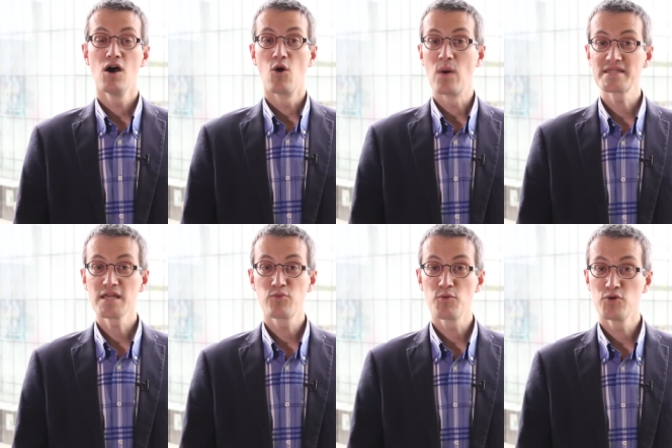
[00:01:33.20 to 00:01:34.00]
What
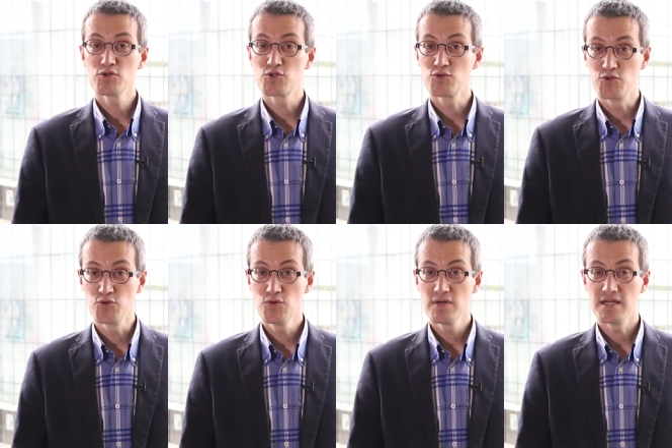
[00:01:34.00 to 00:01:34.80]
I propose to
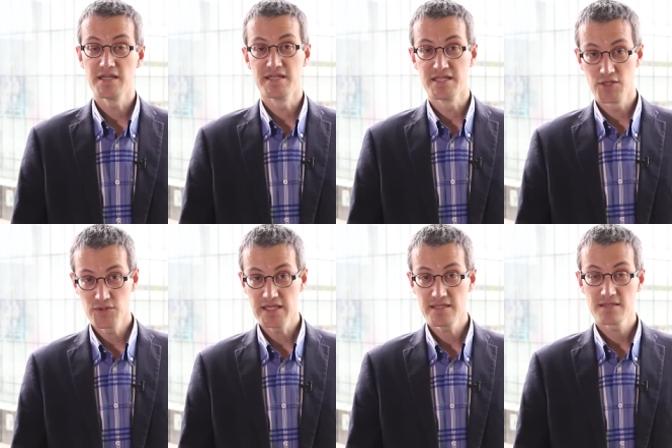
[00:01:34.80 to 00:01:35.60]
do in this
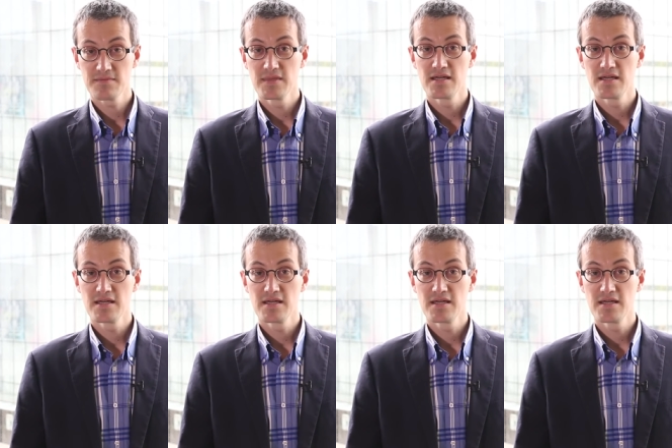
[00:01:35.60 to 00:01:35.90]
unit